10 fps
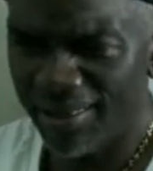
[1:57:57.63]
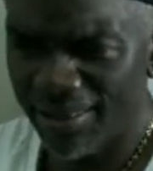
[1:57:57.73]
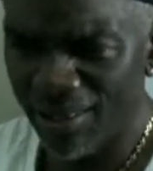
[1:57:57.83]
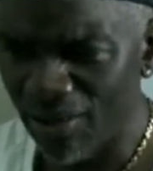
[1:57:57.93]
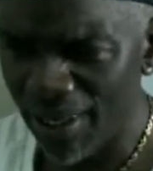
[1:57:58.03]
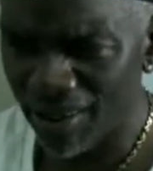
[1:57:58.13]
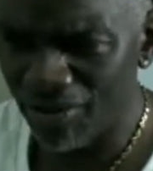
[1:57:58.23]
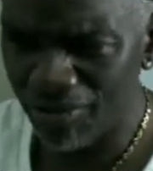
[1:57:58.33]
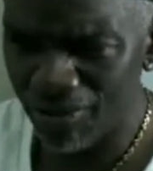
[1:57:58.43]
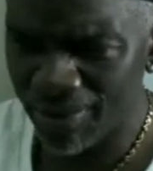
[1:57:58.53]
low-hanging
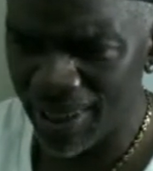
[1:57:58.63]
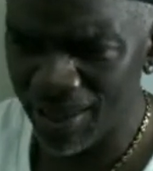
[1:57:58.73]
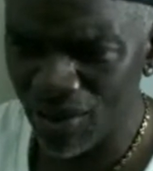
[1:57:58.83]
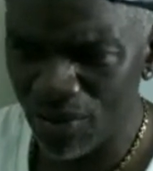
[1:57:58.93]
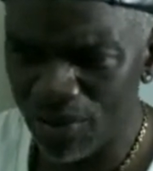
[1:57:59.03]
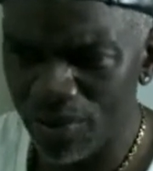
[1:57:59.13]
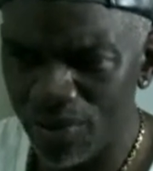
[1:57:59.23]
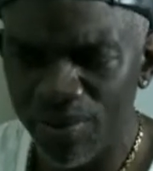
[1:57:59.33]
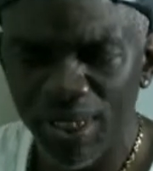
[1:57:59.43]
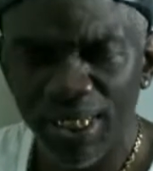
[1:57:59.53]
fruit. That's old
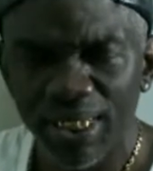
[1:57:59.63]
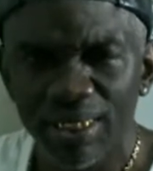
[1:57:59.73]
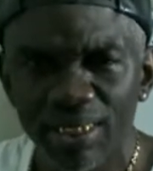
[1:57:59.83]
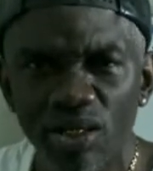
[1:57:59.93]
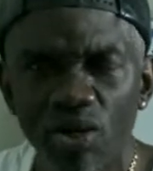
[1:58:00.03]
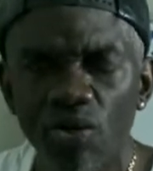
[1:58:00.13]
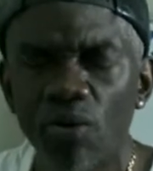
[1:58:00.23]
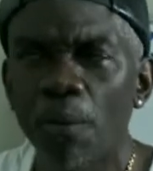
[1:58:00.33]
school. So,